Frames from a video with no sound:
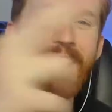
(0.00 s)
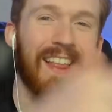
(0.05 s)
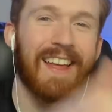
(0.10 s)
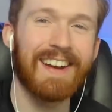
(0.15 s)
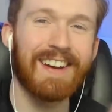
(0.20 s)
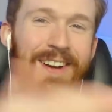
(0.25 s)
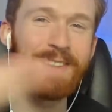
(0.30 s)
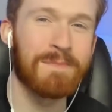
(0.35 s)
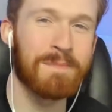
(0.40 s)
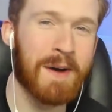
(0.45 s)

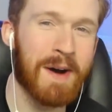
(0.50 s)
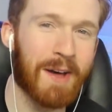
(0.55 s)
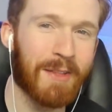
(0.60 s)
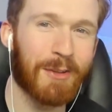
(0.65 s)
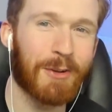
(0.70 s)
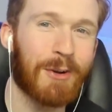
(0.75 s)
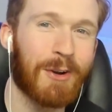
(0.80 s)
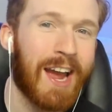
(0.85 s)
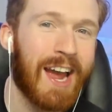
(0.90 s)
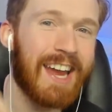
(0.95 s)
like your
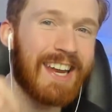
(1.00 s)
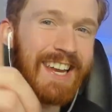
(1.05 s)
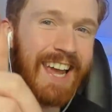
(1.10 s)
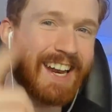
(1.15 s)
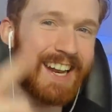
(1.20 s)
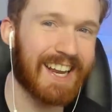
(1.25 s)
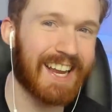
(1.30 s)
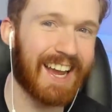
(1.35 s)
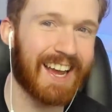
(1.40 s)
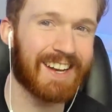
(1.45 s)
mother.
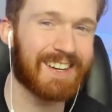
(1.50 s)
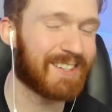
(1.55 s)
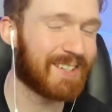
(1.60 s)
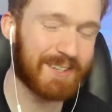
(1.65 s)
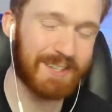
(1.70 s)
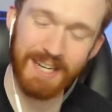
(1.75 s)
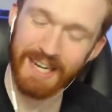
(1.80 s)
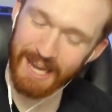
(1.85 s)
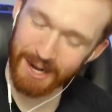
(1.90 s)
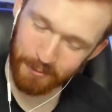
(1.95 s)
Yet again,
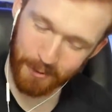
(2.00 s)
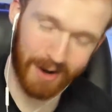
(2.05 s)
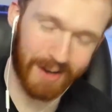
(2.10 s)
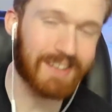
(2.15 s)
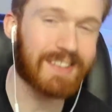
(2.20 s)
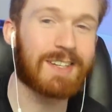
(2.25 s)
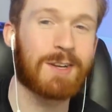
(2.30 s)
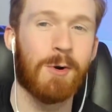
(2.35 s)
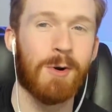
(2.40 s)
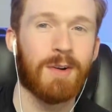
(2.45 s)
sir, you gotta
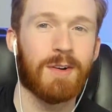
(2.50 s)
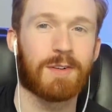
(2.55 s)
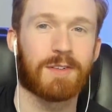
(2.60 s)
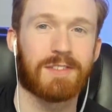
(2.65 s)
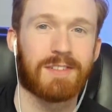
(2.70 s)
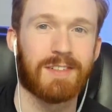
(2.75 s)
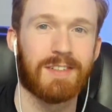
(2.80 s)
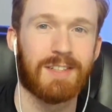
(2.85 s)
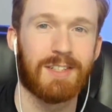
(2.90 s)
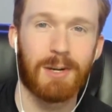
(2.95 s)
watch the
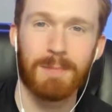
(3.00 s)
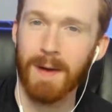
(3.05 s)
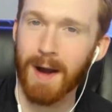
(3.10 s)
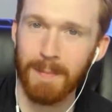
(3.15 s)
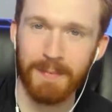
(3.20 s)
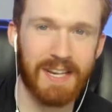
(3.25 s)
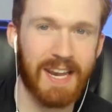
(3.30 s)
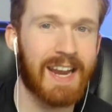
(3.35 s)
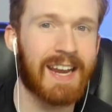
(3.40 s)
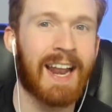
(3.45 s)
corners. Your
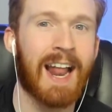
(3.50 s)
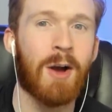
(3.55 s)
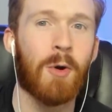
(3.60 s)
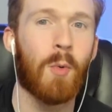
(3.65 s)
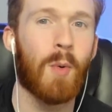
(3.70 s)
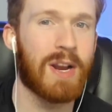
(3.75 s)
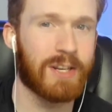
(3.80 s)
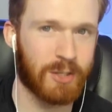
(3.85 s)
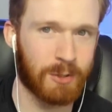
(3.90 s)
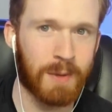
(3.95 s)
mom's hanging out
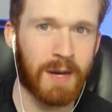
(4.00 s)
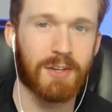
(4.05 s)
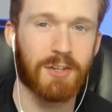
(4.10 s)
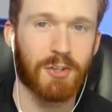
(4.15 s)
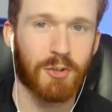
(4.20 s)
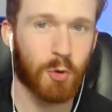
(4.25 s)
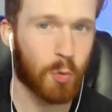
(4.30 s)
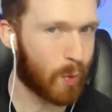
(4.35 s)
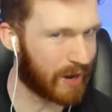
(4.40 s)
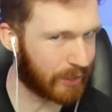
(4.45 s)
way too
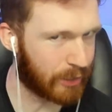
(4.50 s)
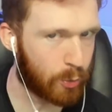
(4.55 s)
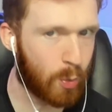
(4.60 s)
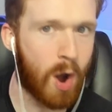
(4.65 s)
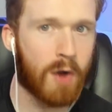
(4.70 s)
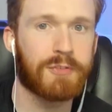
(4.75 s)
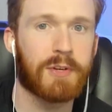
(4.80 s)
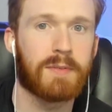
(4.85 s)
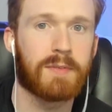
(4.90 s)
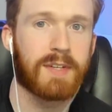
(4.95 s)
much. Way too
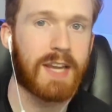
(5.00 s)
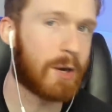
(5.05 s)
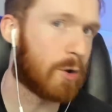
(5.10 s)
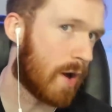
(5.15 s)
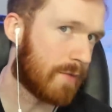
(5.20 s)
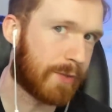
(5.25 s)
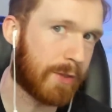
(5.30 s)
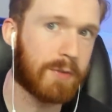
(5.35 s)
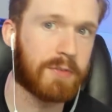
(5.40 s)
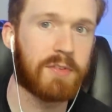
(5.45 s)
often. Get her
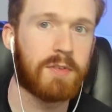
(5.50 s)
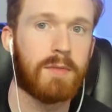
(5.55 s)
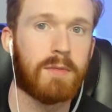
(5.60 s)
off those.